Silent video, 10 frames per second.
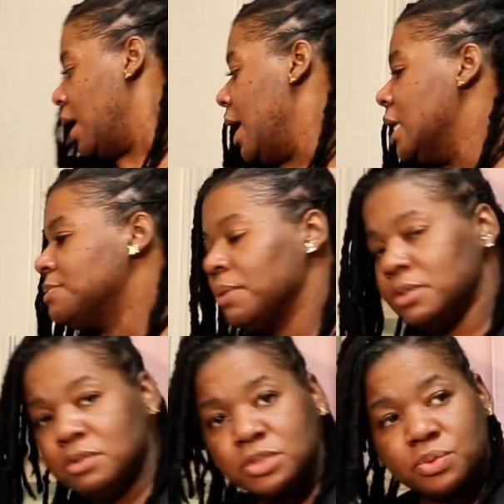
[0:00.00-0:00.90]
as per
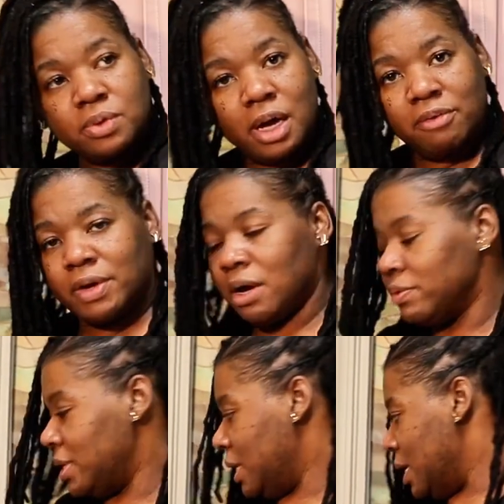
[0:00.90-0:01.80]
usual, I've
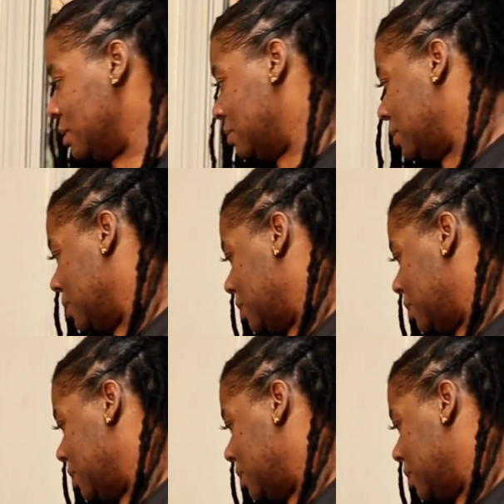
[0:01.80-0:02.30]
already gathered